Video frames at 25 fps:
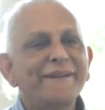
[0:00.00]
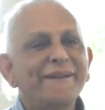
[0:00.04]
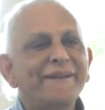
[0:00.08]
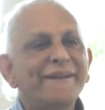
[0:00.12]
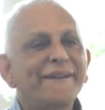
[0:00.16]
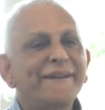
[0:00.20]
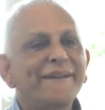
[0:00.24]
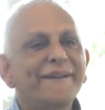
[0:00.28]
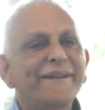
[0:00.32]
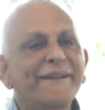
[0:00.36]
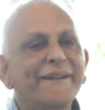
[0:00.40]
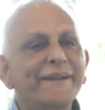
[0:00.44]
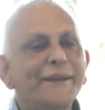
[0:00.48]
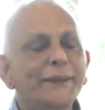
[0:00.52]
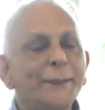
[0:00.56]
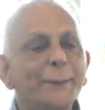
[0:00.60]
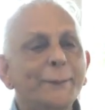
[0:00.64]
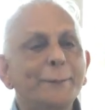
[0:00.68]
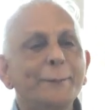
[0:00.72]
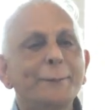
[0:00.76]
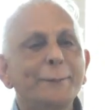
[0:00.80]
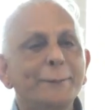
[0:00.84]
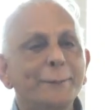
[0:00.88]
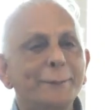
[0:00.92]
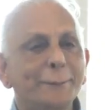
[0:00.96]
When you know
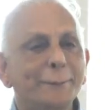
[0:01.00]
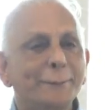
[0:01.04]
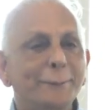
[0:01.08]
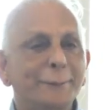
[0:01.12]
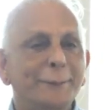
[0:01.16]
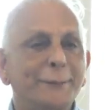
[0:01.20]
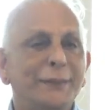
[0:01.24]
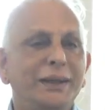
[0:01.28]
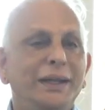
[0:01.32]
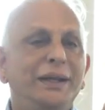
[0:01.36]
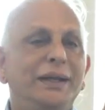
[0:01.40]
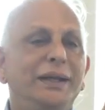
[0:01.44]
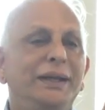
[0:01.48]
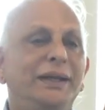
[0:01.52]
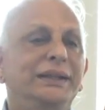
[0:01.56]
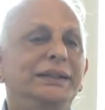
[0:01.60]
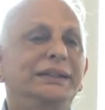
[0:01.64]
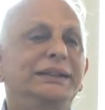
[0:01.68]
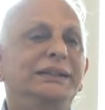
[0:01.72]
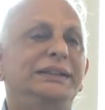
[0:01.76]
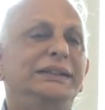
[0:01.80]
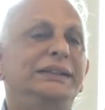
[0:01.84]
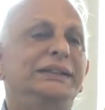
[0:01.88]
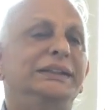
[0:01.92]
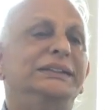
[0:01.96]
the pattern back,
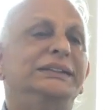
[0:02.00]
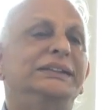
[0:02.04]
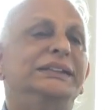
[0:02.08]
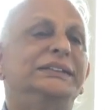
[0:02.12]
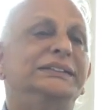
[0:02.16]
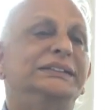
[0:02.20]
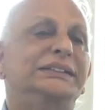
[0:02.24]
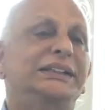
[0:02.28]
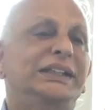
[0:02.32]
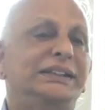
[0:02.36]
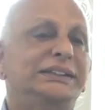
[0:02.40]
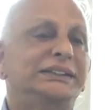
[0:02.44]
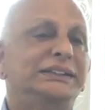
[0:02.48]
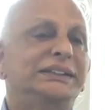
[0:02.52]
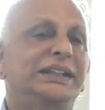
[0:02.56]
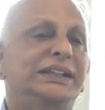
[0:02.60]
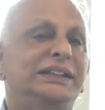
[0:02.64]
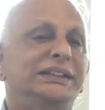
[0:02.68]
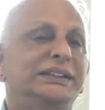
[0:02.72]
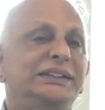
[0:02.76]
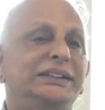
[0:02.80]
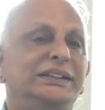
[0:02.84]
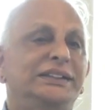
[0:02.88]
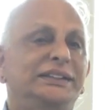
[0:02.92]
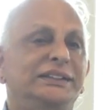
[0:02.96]
this
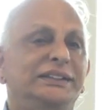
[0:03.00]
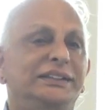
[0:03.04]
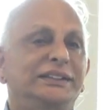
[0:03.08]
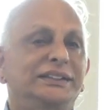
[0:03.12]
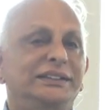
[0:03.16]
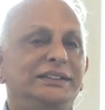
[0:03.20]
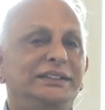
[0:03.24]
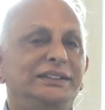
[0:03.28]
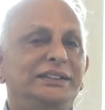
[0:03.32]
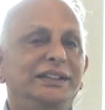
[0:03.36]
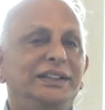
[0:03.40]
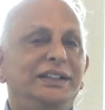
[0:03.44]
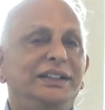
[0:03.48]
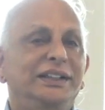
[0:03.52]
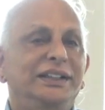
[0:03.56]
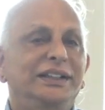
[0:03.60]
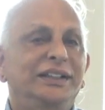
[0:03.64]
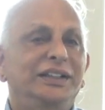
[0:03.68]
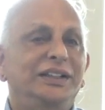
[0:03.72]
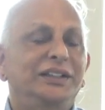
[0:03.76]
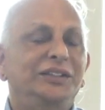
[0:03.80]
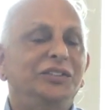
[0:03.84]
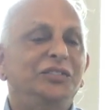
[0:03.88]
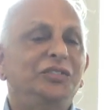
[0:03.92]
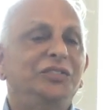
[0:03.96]
Ratnakar
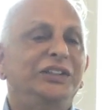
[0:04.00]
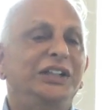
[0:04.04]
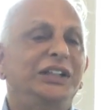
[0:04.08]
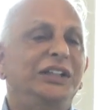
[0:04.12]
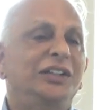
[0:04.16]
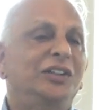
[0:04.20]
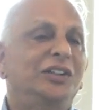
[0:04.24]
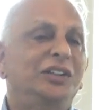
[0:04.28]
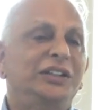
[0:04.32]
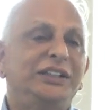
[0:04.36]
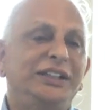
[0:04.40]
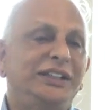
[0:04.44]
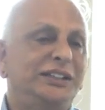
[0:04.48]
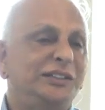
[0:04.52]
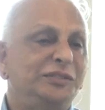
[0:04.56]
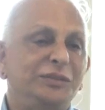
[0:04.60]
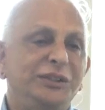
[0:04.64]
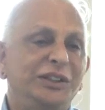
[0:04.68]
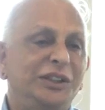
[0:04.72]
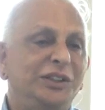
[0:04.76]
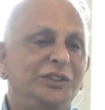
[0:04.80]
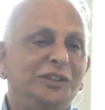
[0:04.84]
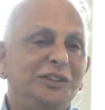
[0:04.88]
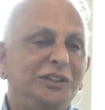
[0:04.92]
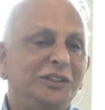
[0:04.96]
will not let
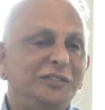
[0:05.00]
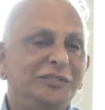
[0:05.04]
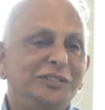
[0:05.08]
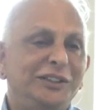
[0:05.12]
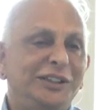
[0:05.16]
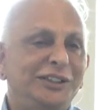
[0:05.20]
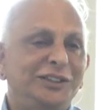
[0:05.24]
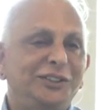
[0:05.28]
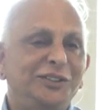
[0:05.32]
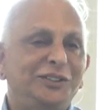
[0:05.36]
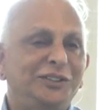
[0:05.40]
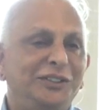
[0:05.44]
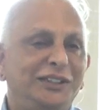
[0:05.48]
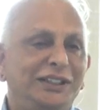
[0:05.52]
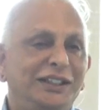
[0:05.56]
me go if I don't.